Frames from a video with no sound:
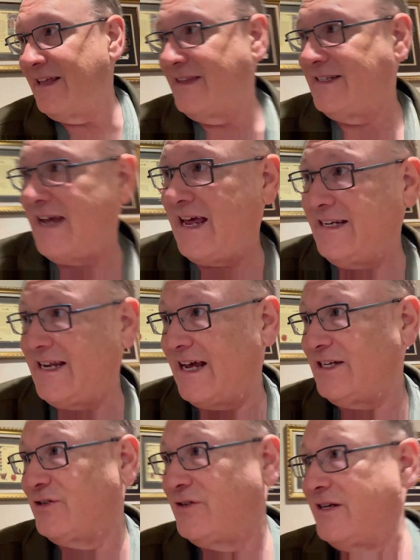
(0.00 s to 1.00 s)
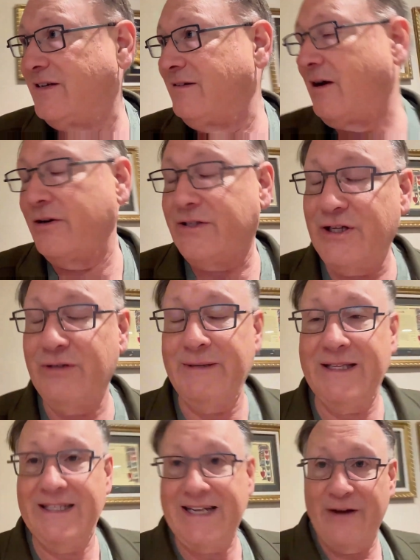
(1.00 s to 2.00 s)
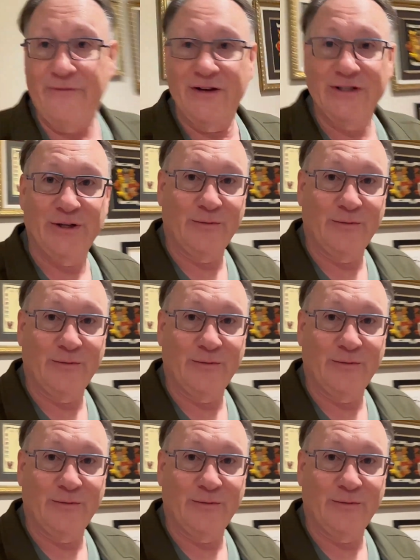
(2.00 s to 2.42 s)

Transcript: 10 test, or excuse me, the 10 official